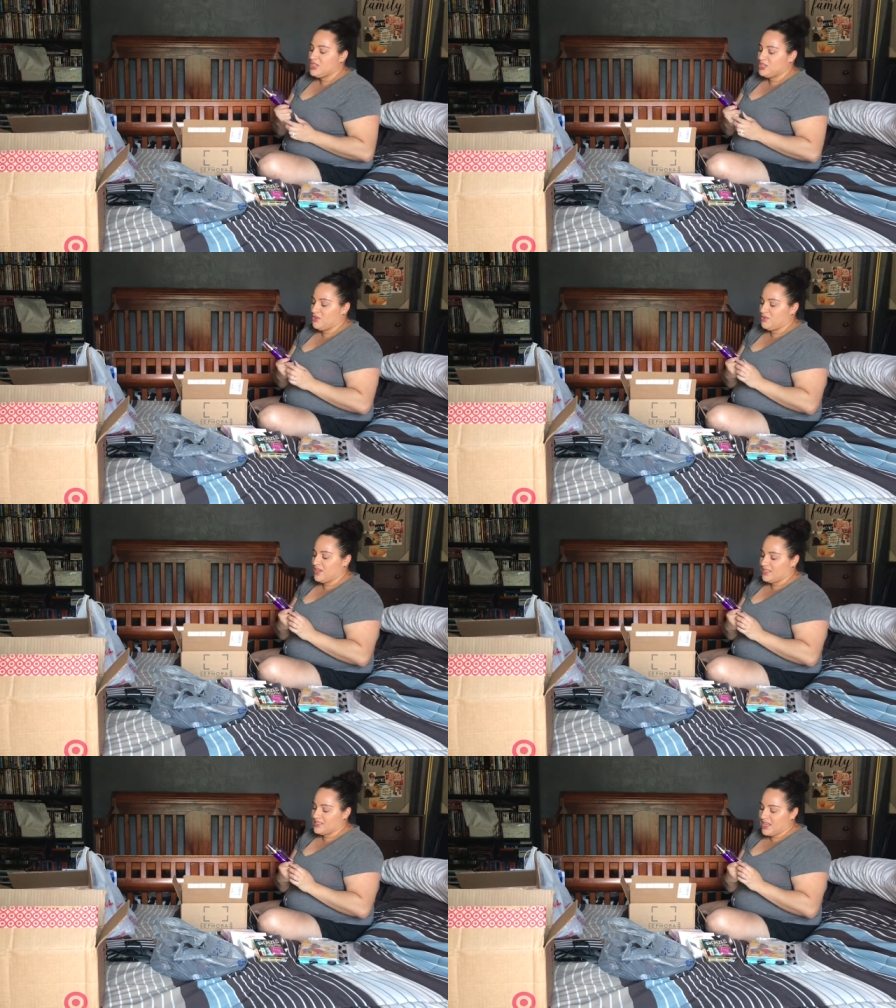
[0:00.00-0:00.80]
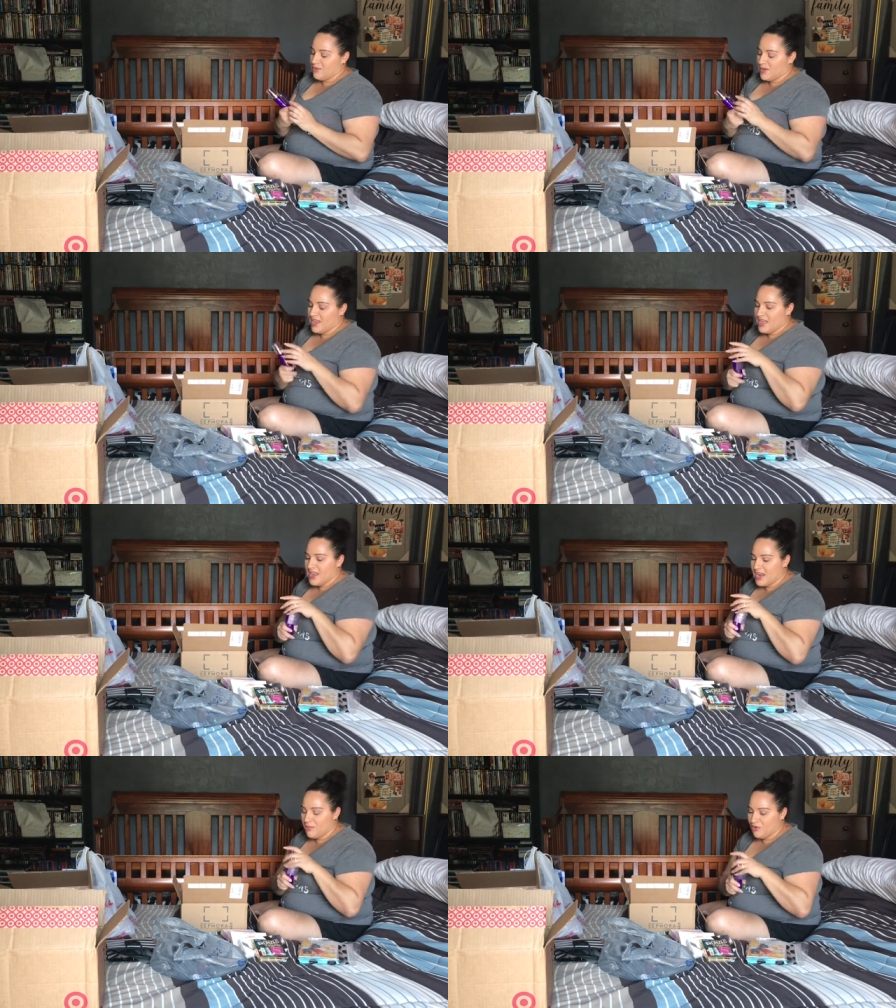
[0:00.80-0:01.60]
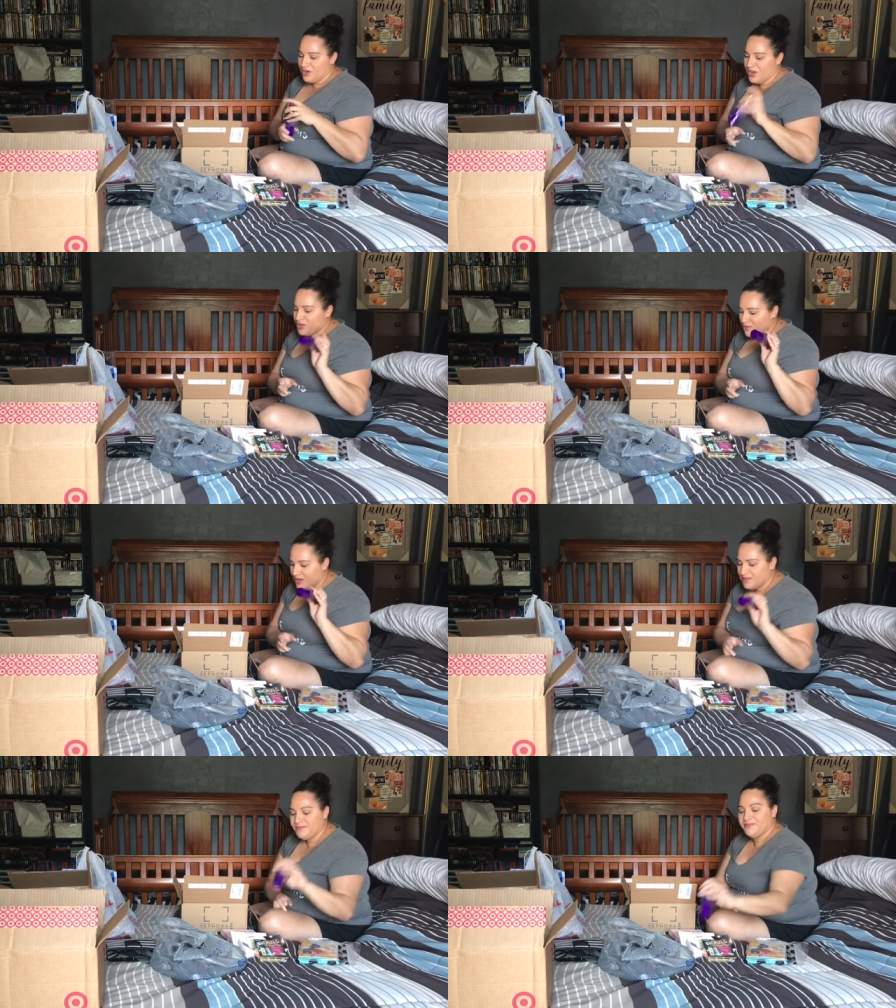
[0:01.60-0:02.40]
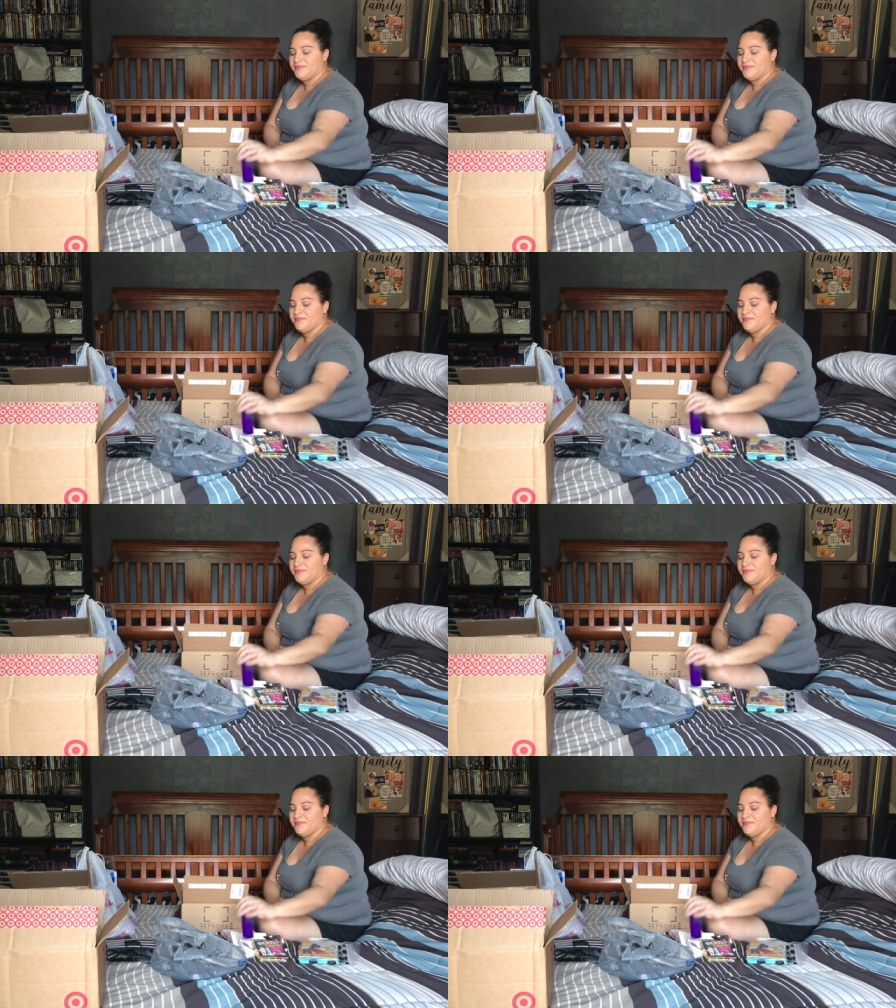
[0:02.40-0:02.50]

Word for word: So yes, I went ahead and I bought another one.